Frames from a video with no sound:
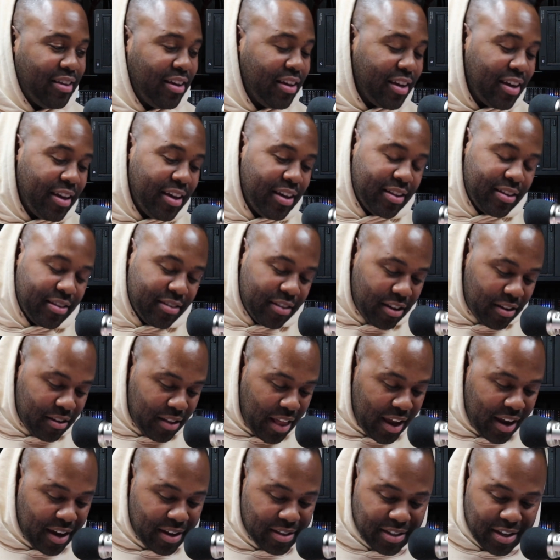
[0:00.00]
Again,
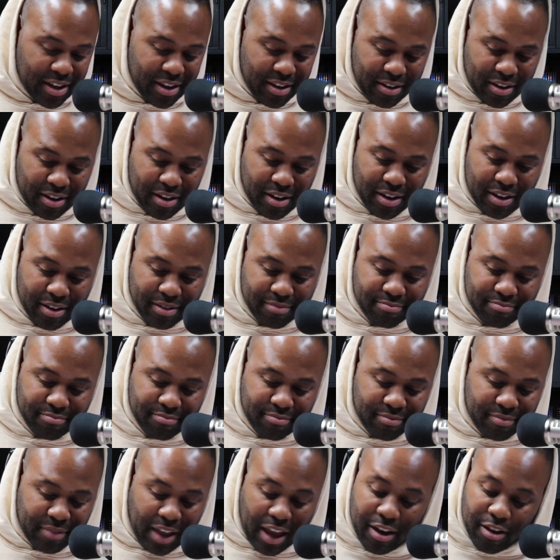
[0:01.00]
like I say,
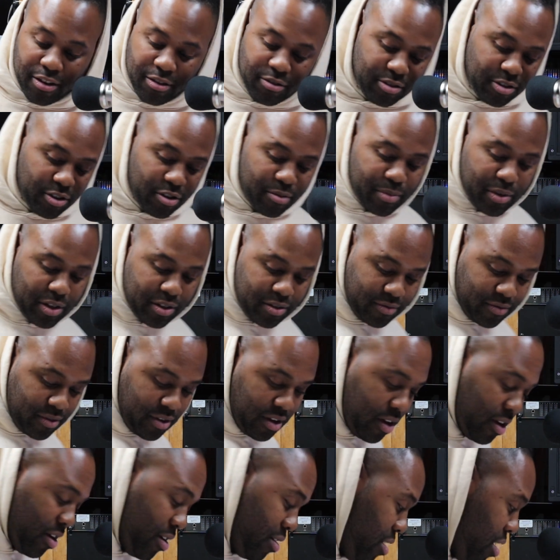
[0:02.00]
thank you so much
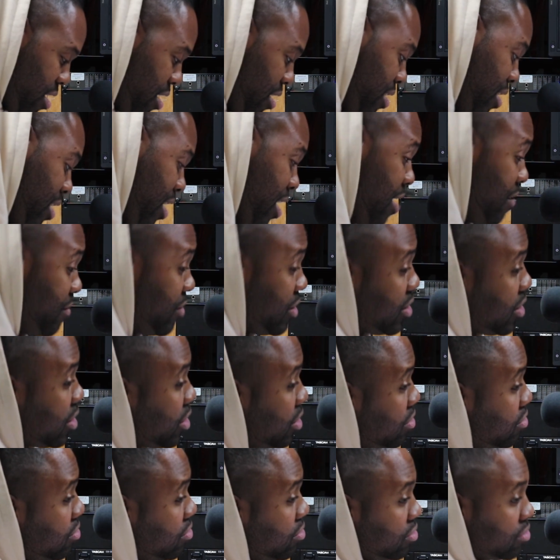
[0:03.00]
for
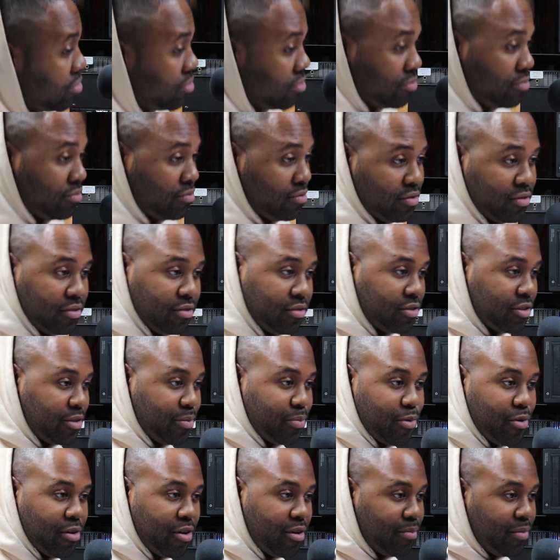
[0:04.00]
everything. You
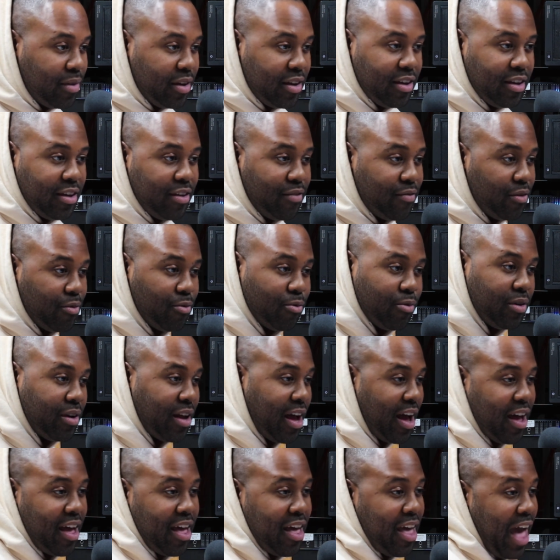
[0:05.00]
supported me even when
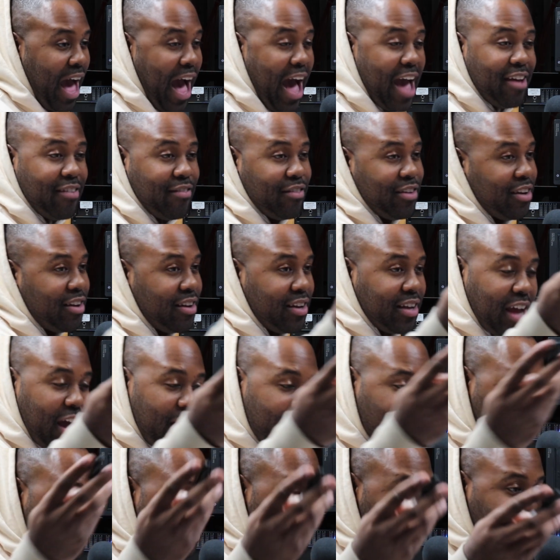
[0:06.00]
I even had a
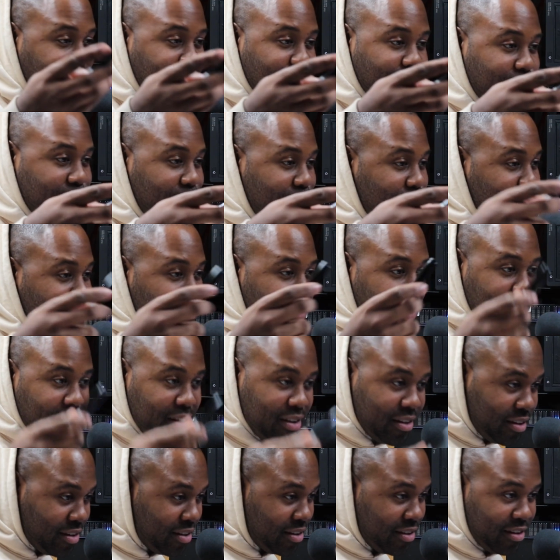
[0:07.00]
conversation with you be in
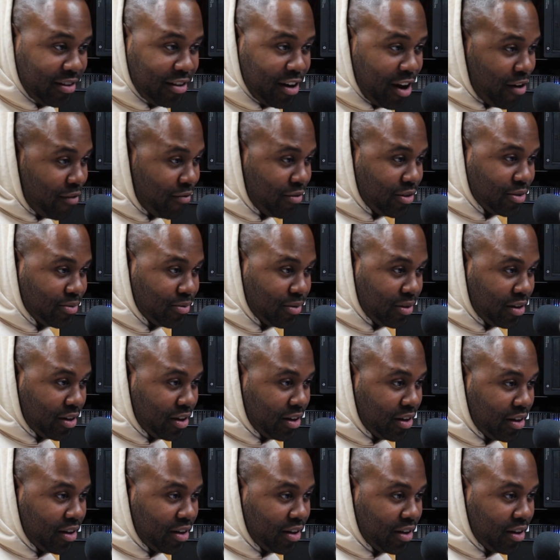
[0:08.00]
the office with